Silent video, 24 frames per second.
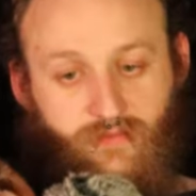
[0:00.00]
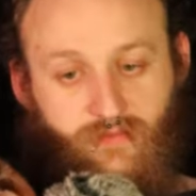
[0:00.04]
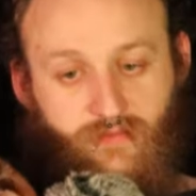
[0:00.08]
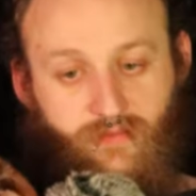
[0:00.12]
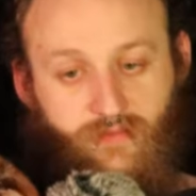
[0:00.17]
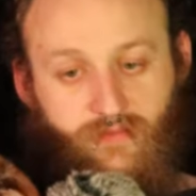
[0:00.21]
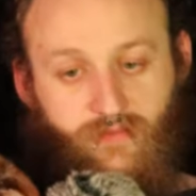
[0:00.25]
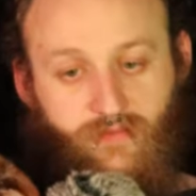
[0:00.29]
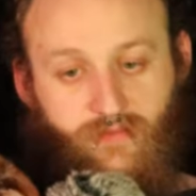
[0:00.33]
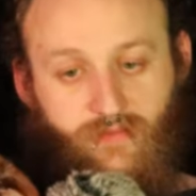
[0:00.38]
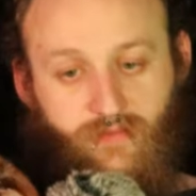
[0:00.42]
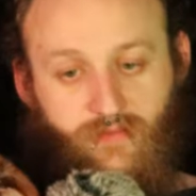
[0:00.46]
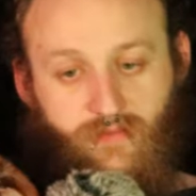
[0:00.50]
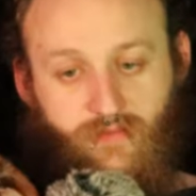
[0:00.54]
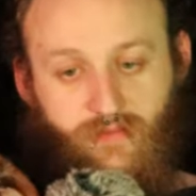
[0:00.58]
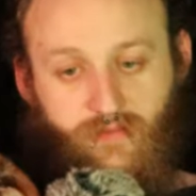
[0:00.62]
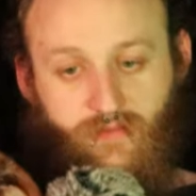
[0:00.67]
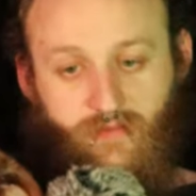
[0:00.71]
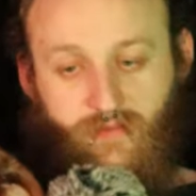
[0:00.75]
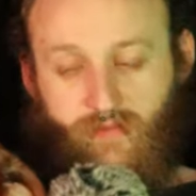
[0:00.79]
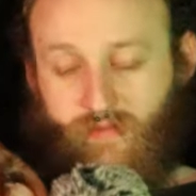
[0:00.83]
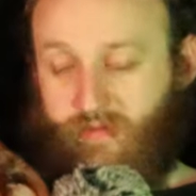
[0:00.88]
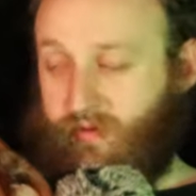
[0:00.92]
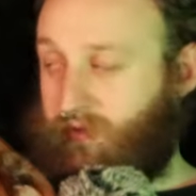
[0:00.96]

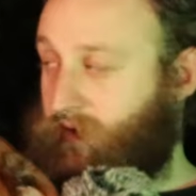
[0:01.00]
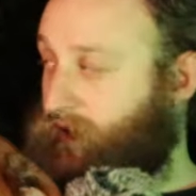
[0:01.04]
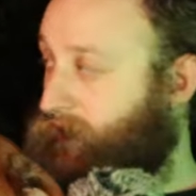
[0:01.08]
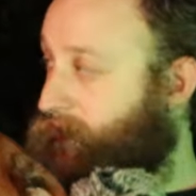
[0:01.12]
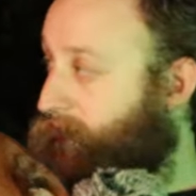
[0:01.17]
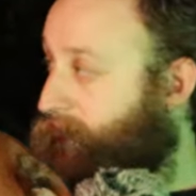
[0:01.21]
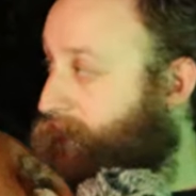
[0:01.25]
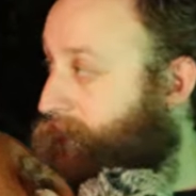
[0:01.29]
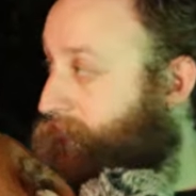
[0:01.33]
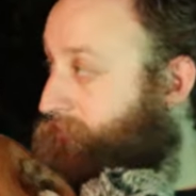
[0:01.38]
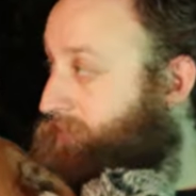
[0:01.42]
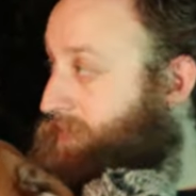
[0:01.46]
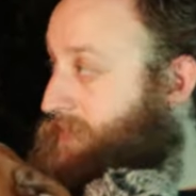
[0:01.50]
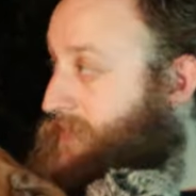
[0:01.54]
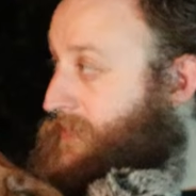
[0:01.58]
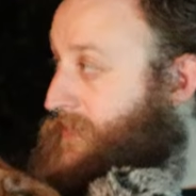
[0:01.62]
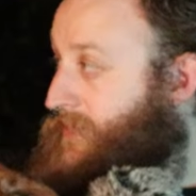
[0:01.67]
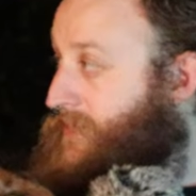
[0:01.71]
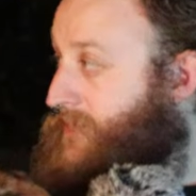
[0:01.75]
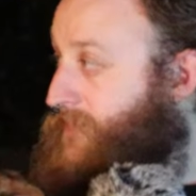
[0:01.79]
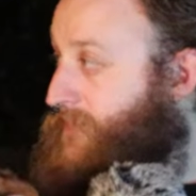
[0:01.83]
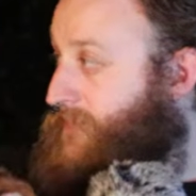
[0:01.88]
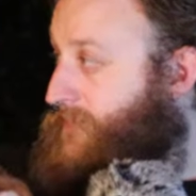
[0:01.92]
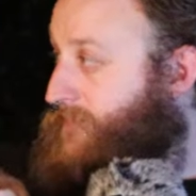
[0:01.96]

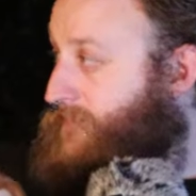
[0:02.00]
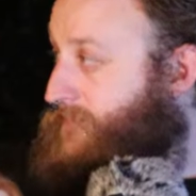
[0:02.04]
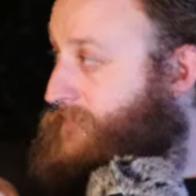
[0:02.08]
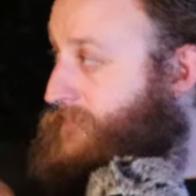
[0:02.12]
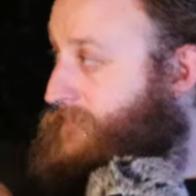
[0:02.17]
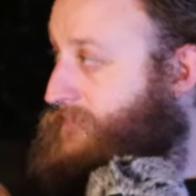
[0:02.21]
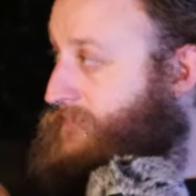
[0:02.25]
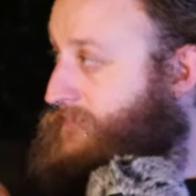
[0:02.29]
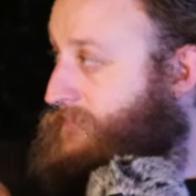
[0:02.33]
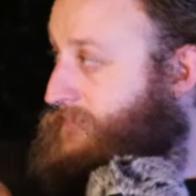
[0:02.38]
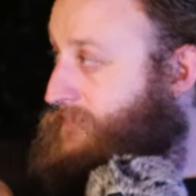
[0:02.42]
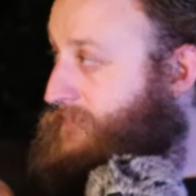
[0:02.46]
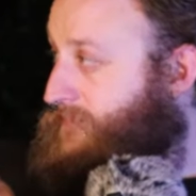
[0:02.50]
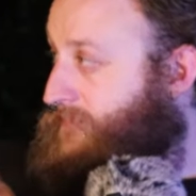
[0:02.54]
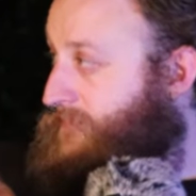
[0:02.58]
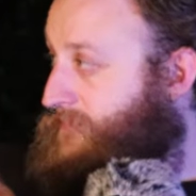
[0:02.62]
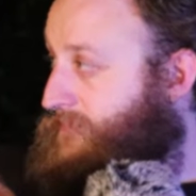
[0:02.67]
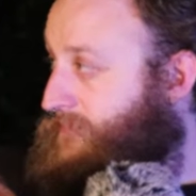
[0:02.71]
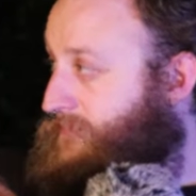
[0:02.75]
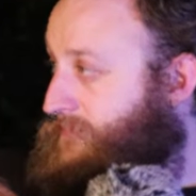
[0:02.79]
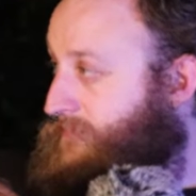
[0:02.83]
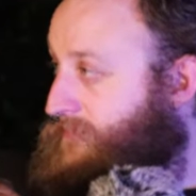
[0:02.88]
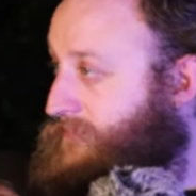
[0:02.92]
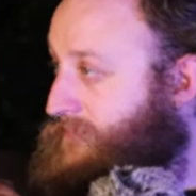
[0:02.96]

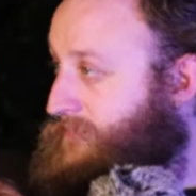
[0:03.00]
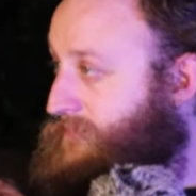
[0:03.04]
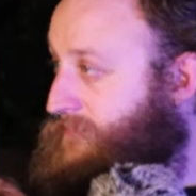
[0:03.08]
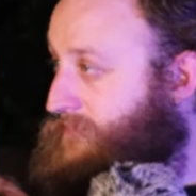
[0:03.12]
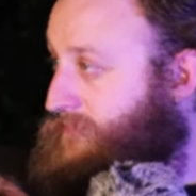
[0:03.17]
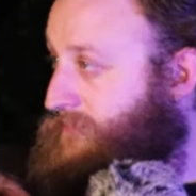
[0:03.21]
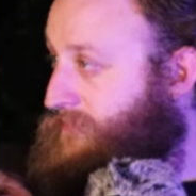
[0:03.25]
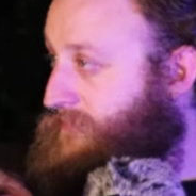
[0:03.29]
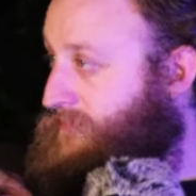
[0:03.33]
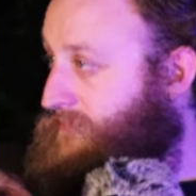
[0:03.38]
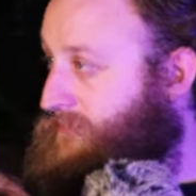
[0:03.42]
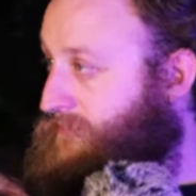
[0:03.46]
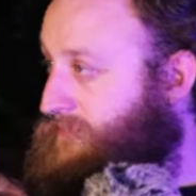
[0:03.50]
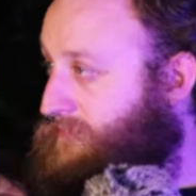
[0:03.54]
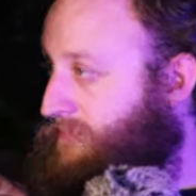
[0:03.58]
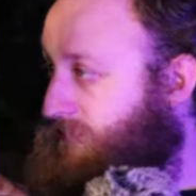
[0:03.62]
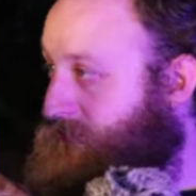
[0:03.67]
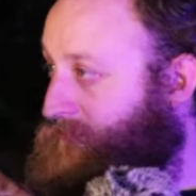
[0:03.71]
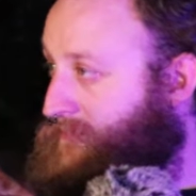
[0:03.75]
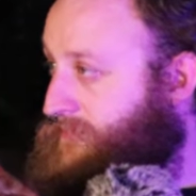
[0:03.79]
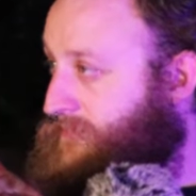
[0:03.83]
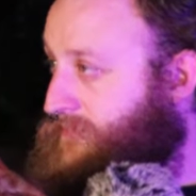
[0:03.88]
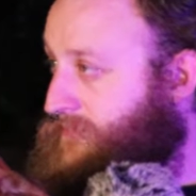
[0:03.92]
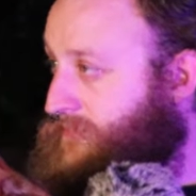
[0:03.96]

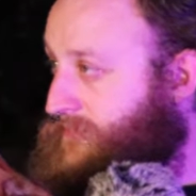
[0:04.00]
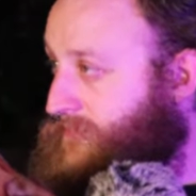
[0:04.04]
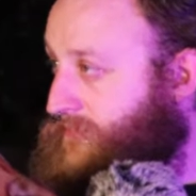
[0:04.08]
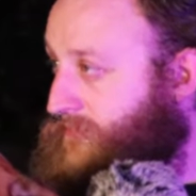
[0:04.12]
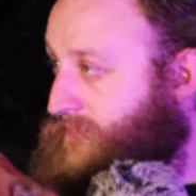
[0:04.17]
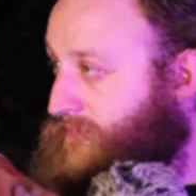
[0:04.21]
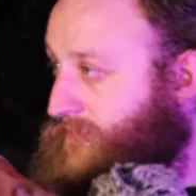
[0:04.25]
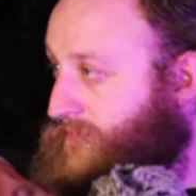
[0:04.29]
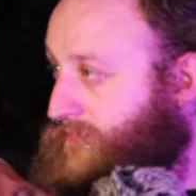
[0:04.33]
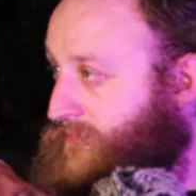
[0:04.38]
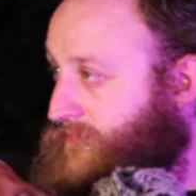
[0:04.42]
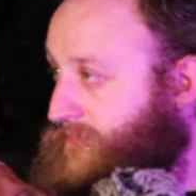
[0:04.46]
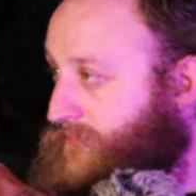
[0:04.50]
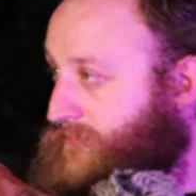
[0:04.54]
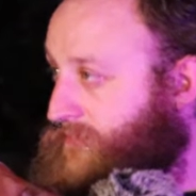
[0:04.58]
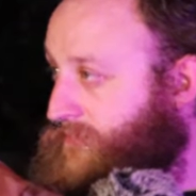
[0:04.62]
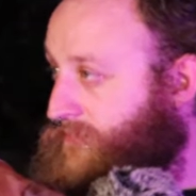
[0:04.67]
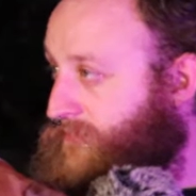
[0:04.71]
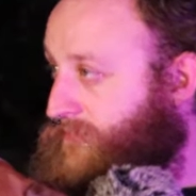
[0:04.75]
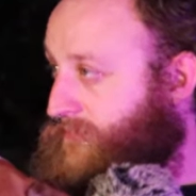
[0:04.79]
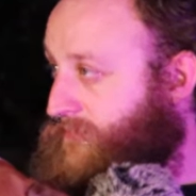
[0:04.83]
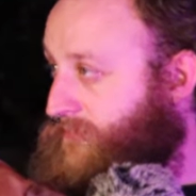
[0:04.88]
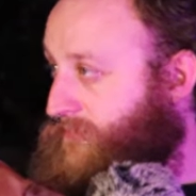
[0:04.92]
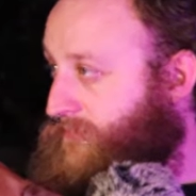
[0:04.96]

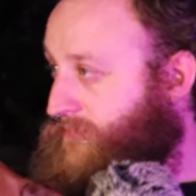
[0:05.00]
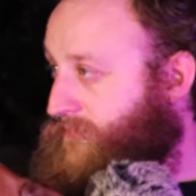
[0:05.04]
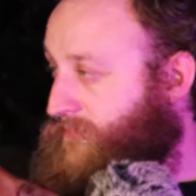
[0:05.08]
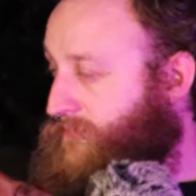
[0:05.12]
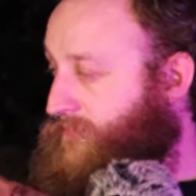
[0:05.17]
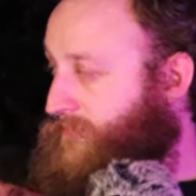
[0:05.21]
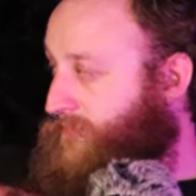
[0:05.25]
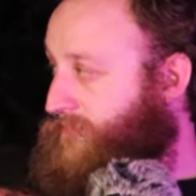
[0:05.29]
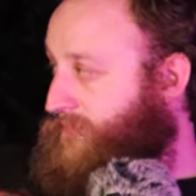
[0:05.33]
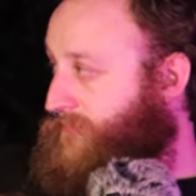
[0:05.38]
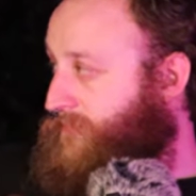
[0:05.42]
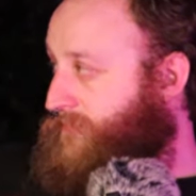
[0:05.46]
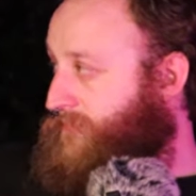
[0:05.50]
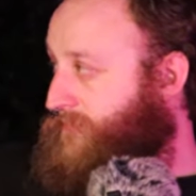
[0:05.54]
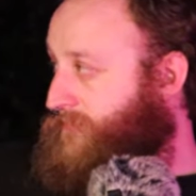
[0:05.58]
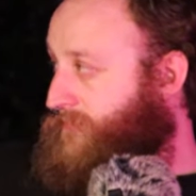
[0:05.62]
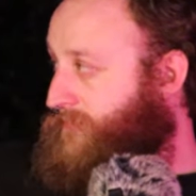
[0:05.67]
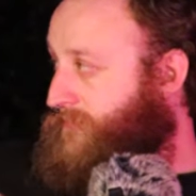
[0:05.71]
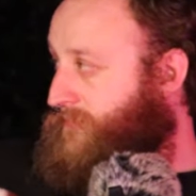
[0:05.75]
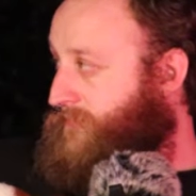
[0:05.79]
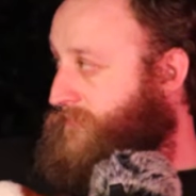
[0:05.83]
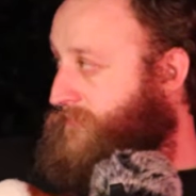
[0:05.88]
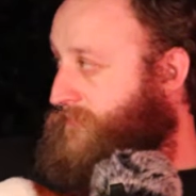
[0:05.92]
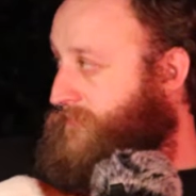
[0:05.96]

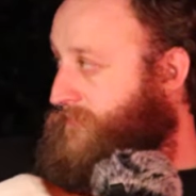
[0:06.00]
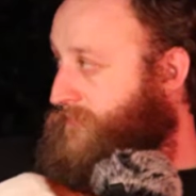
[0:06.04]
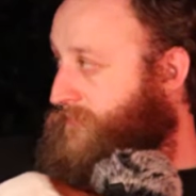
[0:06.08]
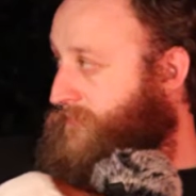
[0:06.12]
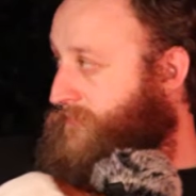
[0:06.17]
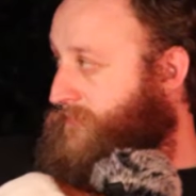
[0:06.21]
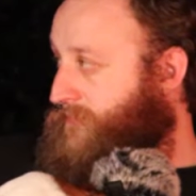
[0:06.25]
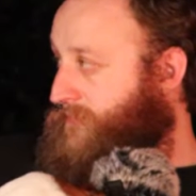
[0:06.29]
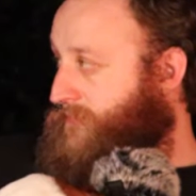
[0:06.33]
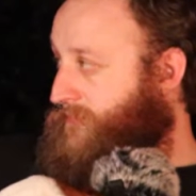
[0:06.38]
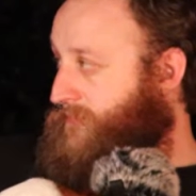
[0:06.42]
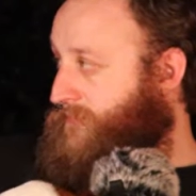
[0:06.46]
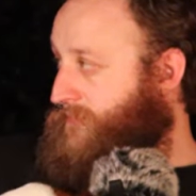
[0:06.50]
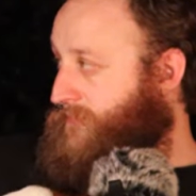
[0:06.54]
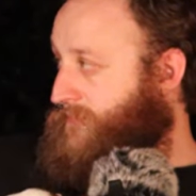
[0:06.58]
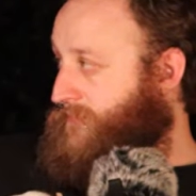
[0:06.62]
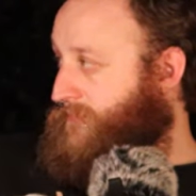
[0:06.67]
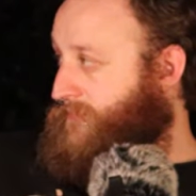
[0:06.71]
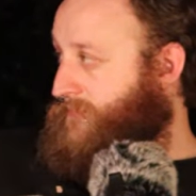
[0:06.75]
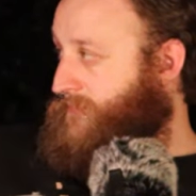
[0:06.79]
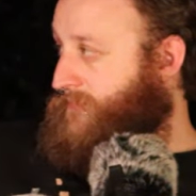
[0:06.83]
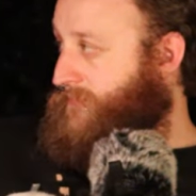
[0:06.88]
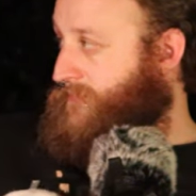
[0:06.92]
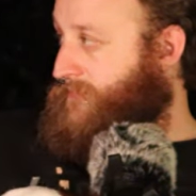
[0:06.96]

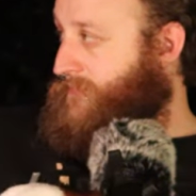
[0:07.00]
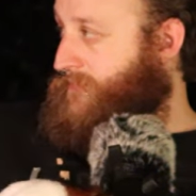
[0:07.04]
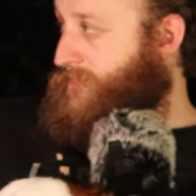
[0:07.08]
The person shown says nothing.